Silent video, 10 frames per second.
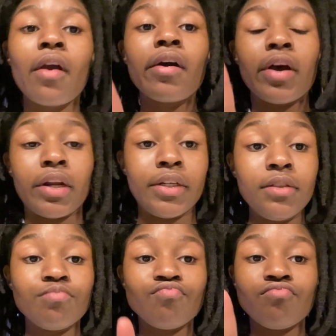Honey
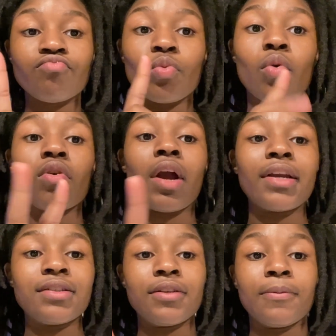or
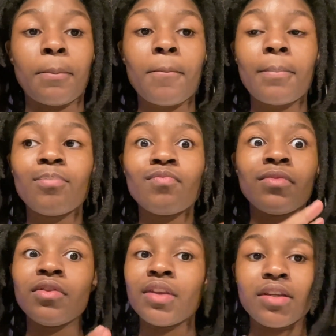icing.
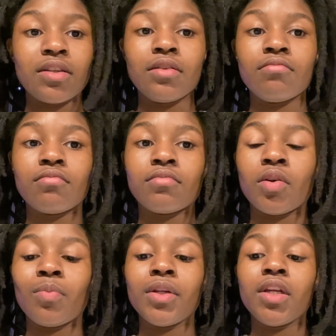That's it.
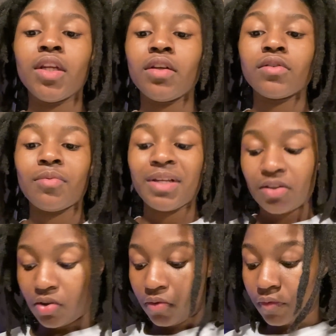No putting that else on my
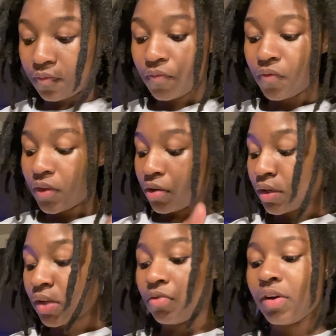stuff.
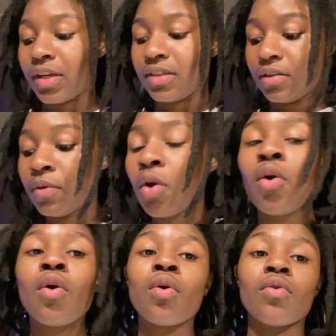Honey or icing.
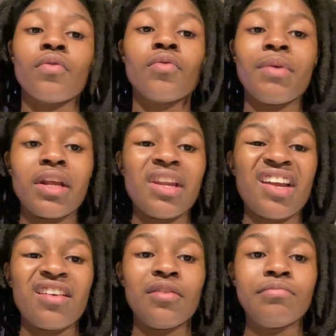Or if you make
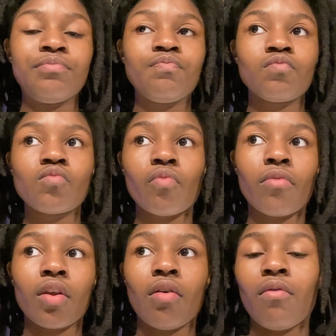like a
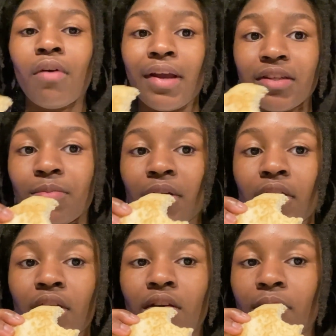
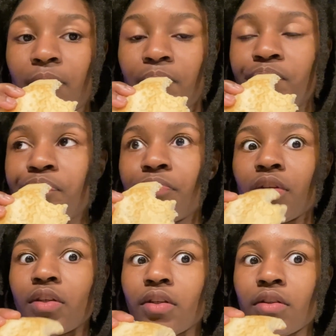raspberry
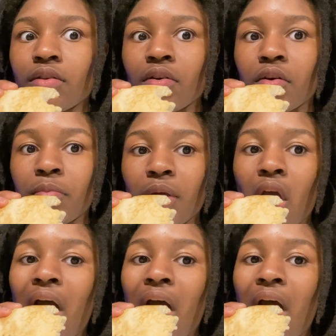syrup.